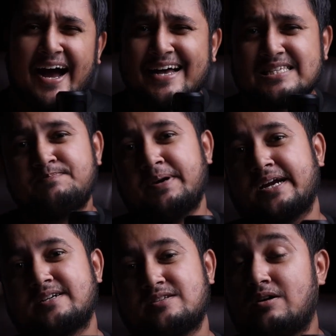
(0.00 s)

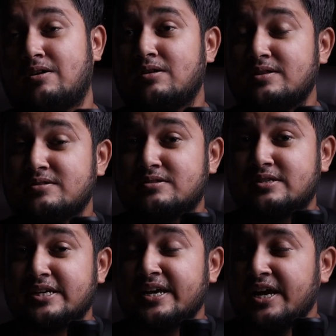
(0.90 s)
aspects, or all these
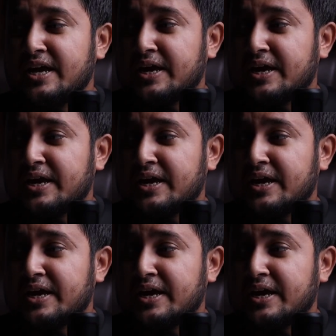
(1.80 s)
three